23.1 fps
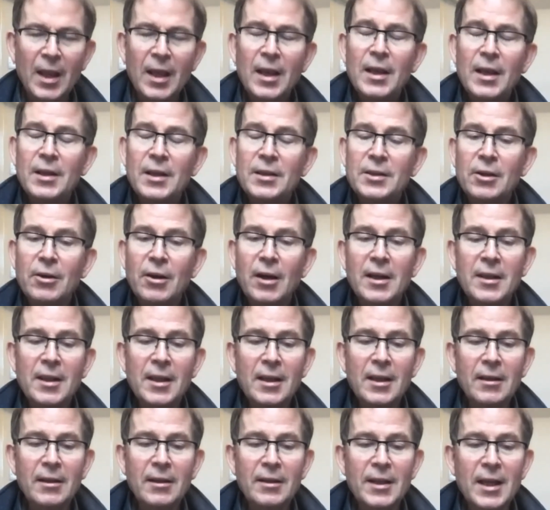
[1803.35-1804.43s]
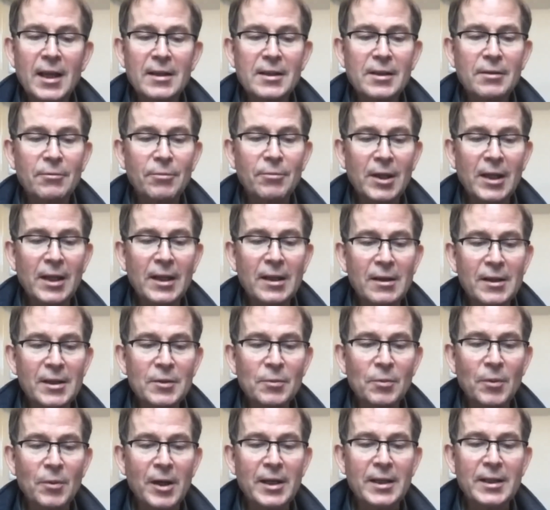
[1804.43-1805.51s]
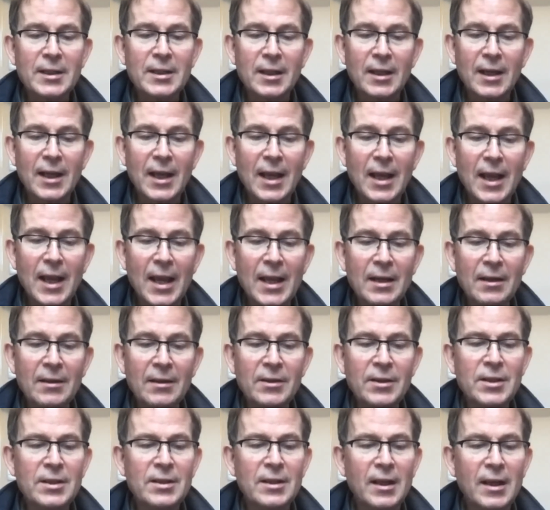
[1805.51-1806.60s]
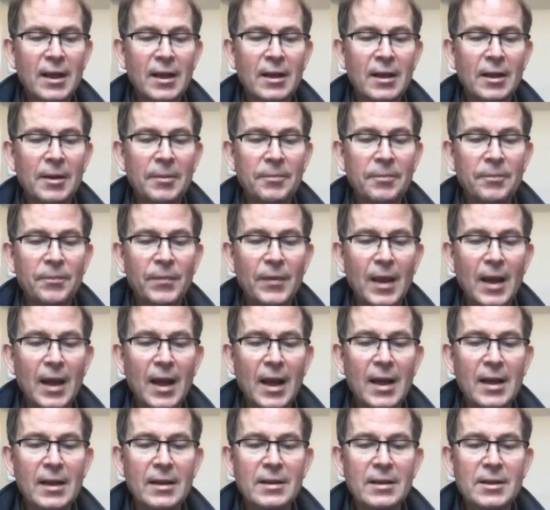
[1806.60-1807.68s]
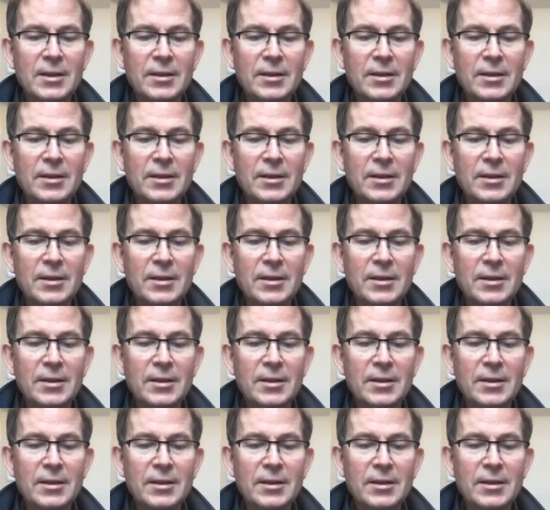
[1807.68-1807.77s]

So I think that's a really nice way to end, and